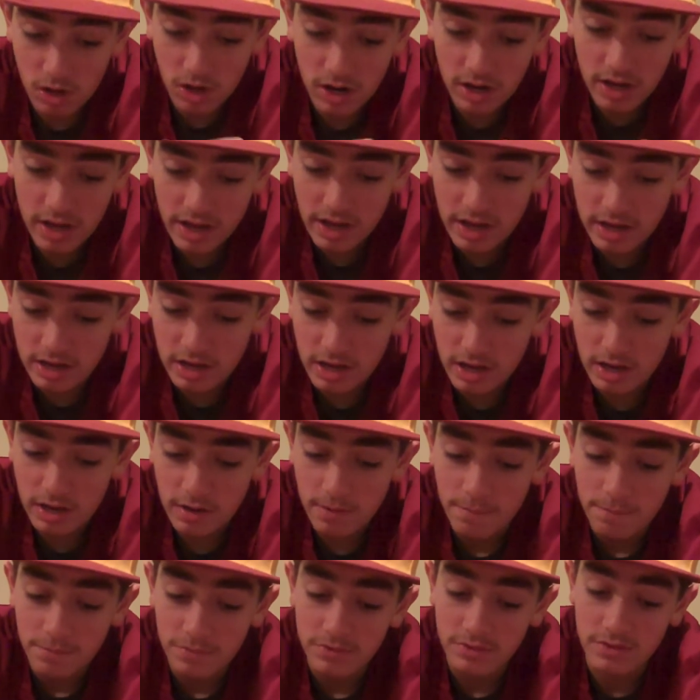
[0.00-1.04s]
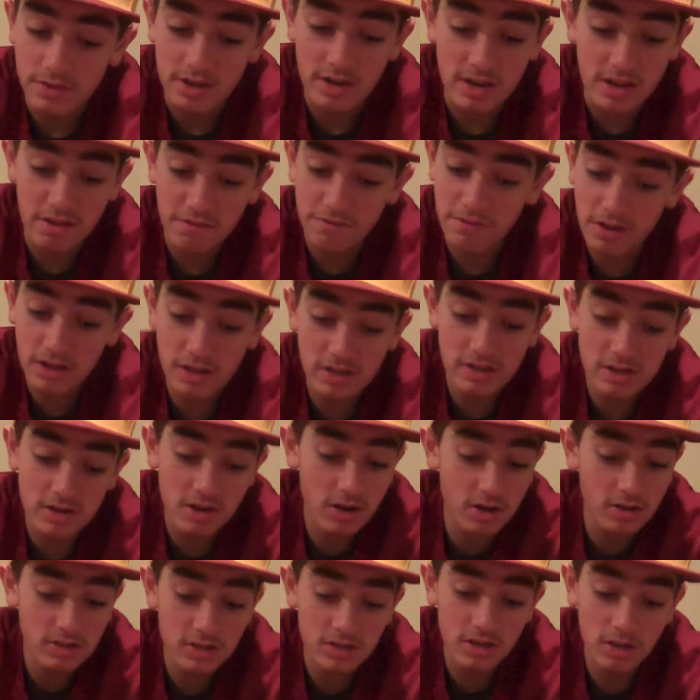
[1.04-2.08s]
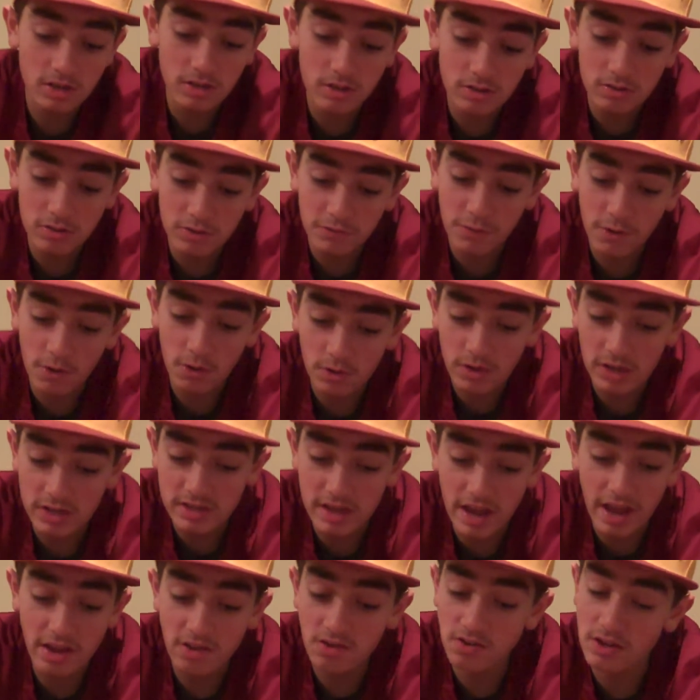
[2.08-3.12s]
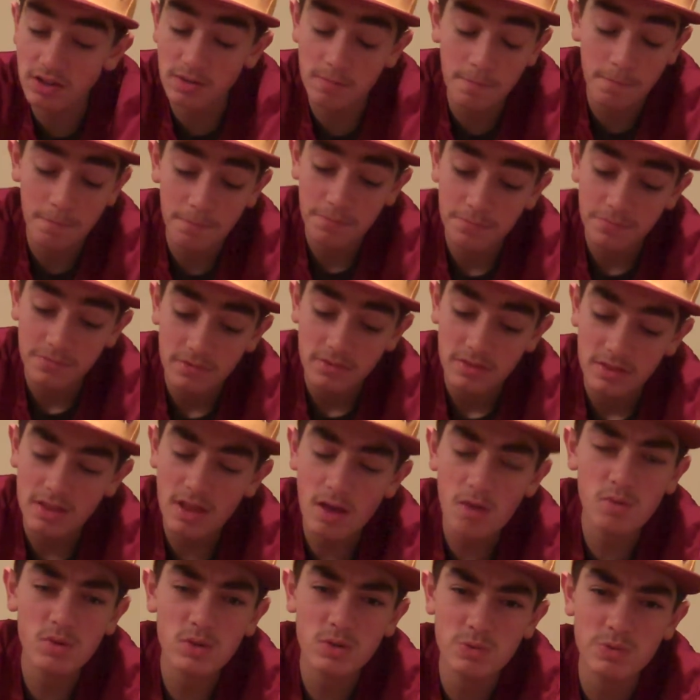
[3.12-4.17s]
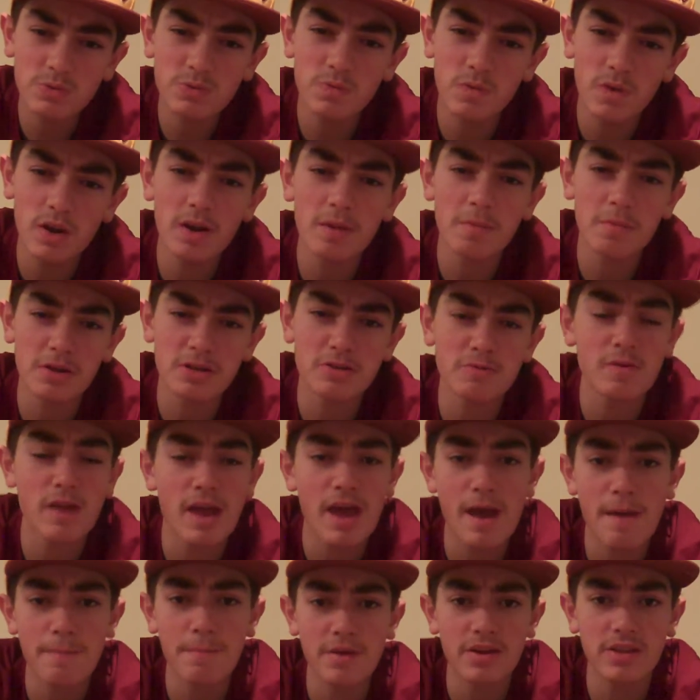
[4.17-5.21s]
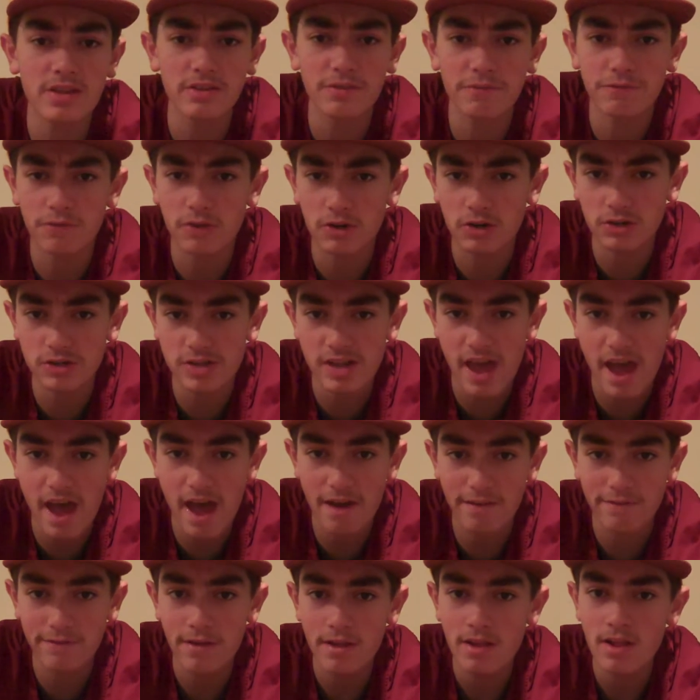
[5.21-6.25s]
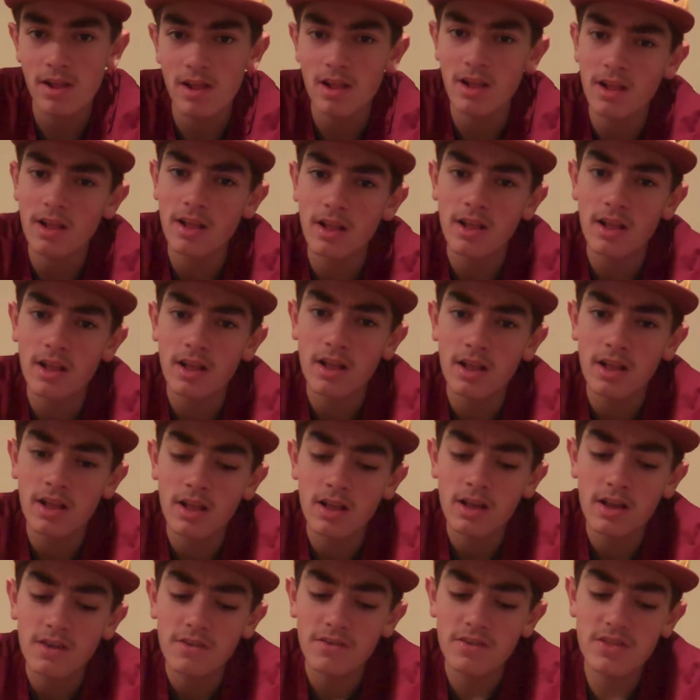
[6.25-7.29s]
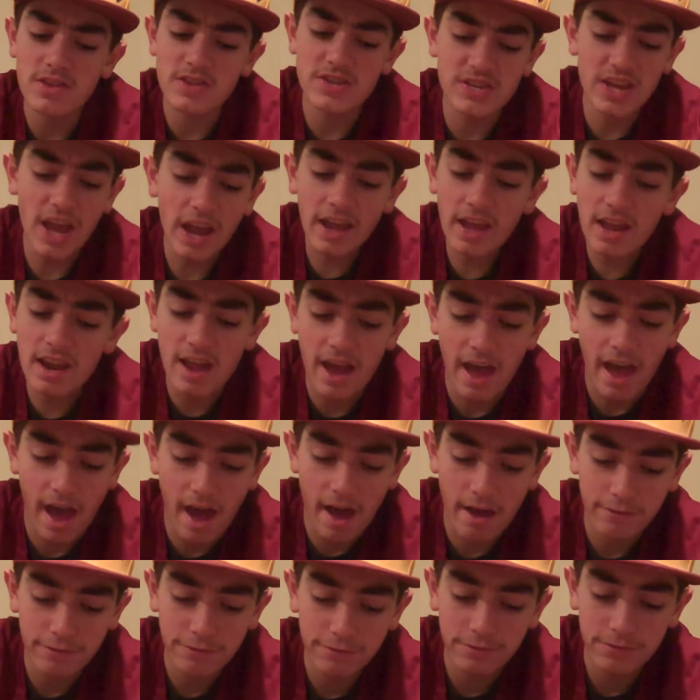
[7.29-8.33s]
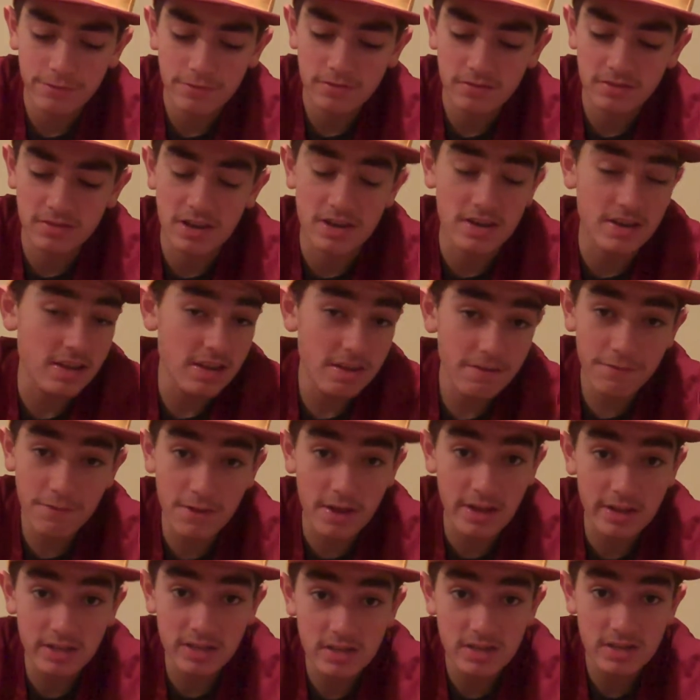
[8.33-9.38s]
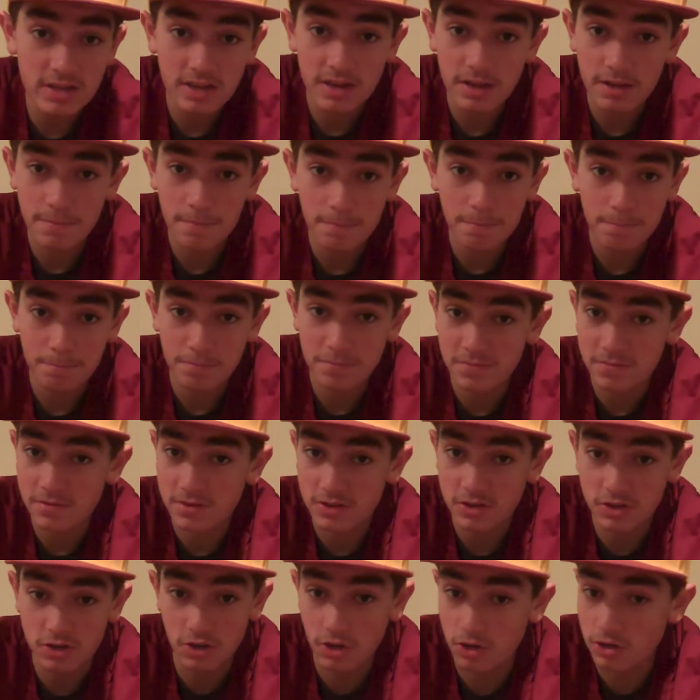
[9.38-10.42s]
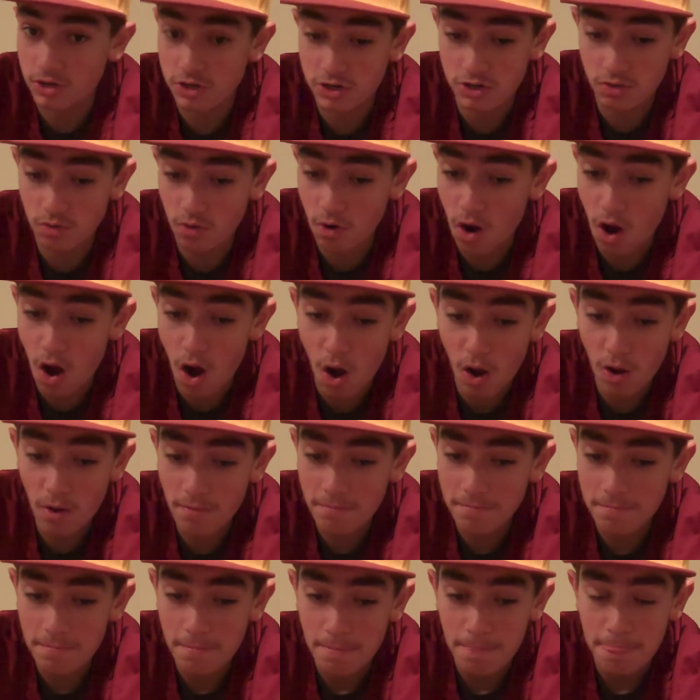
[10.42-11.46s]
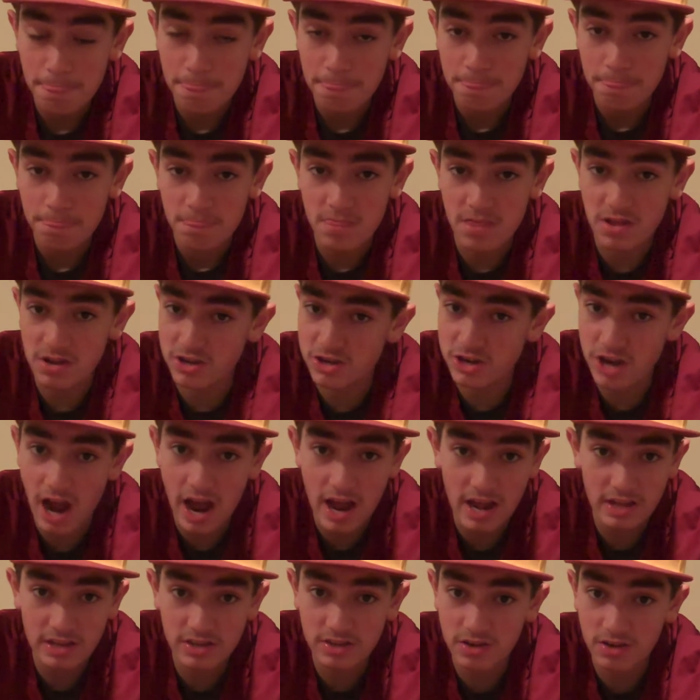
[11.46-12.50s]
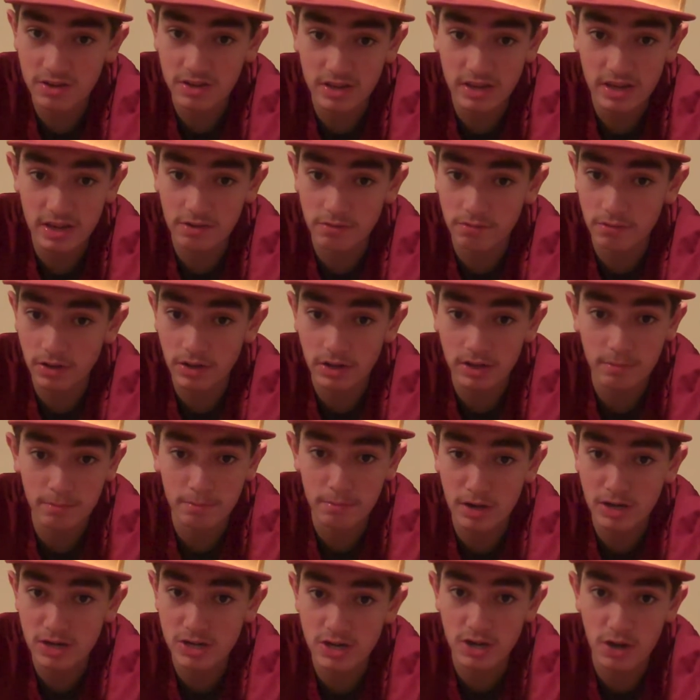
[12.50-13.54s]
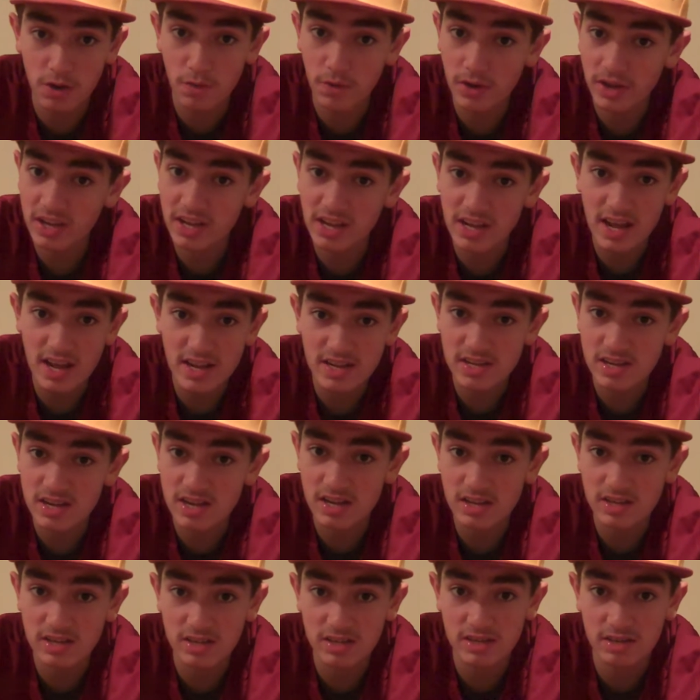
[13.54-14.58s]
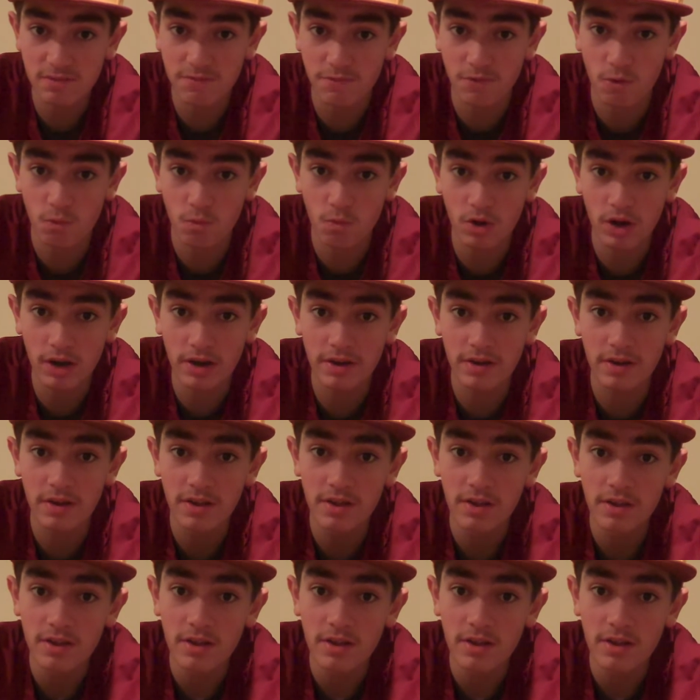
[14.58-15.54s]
work, and then the defense starts to lose focus. Actually, that was pretty much what happened in the first half. For the second half, the defense stood strong. The Giants couldn't get really much going against us, except for one